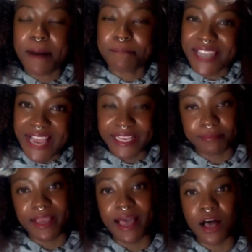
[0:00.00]
a Black in
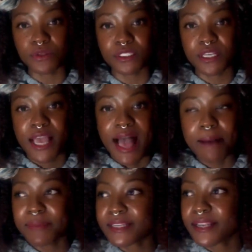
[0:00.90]
my house. I
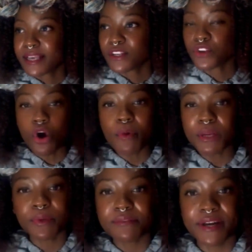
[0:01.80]
mean, nobody
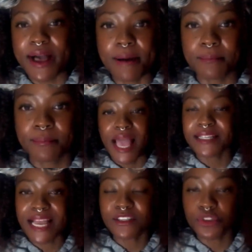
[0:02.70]
would ever come
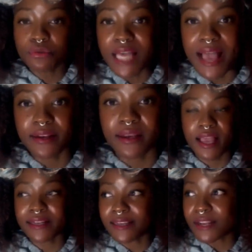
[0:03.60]
and do that
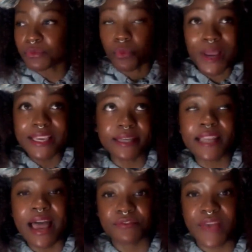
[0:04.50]
in waking
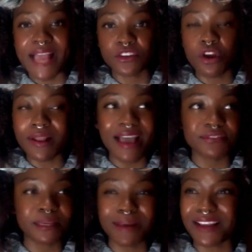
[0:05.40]
life and not have
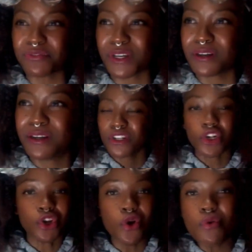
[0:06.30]
some kind of a
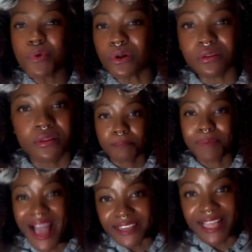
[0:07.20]
global
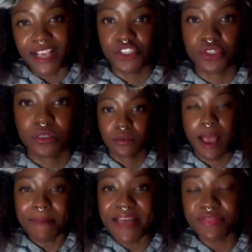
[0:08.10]
backlash
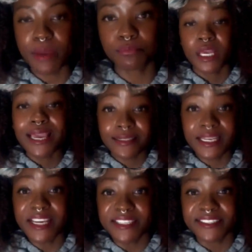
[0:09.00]
come at them.
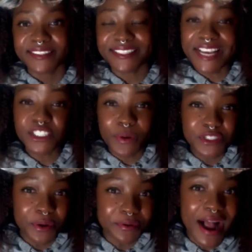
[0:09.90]
Indeed, the day is going
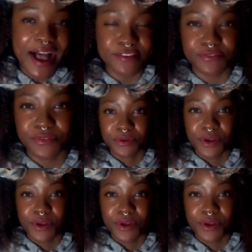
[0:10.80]
to arrive